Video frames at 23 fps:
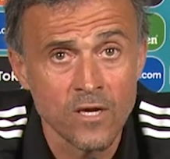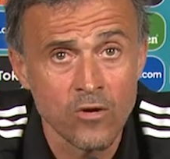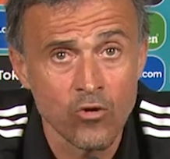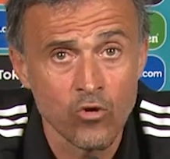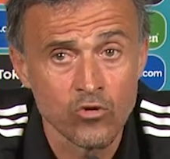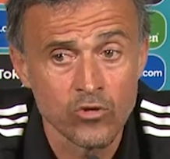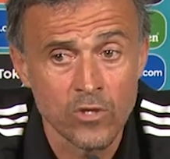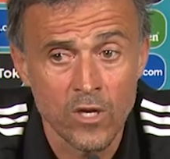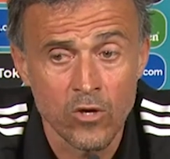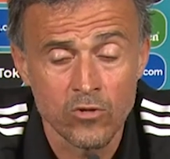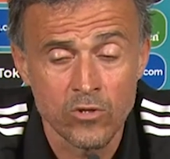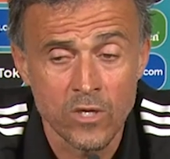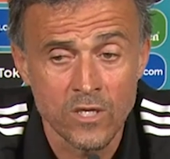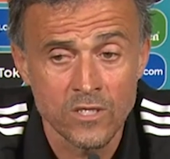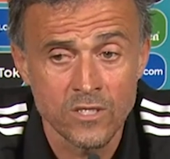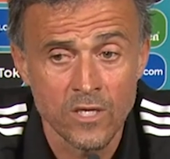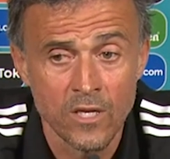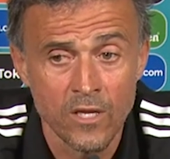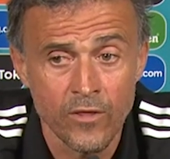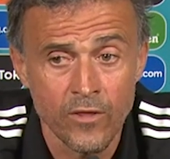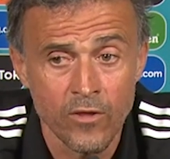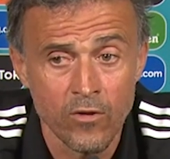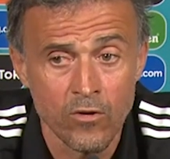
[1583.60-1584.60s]
Well, I'm
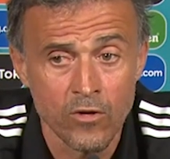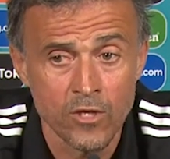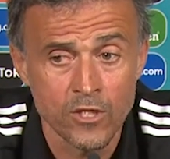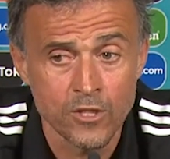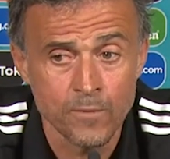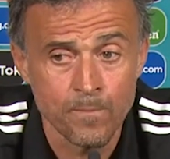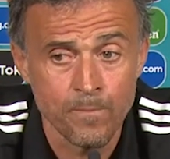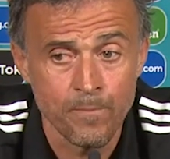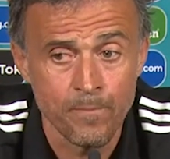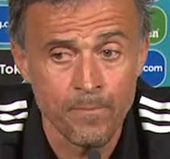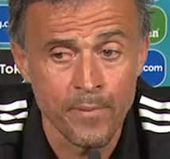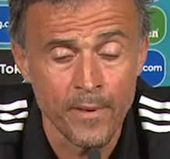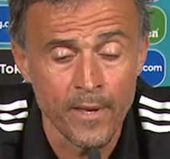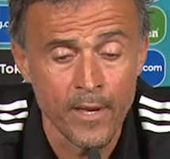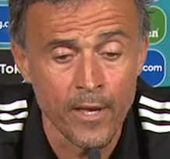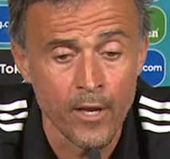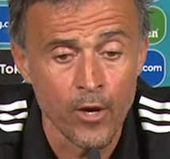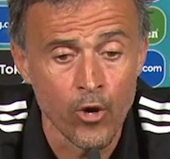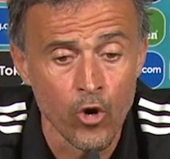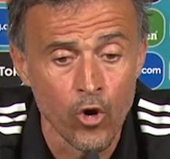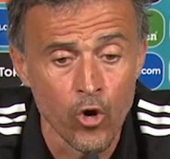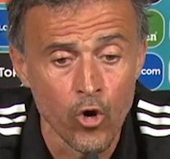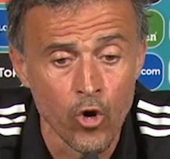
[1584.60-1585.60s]
sure that there will be
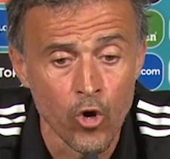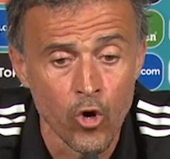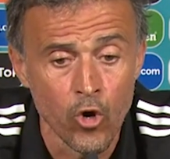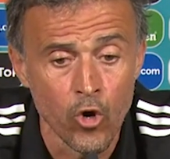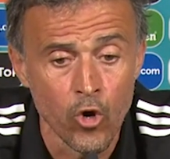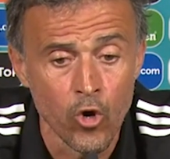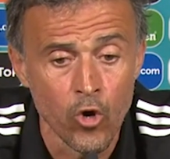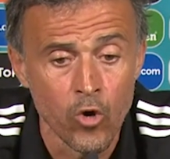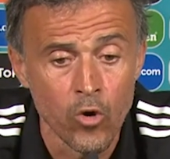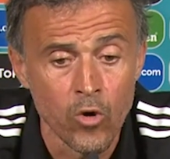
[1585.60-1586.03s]
times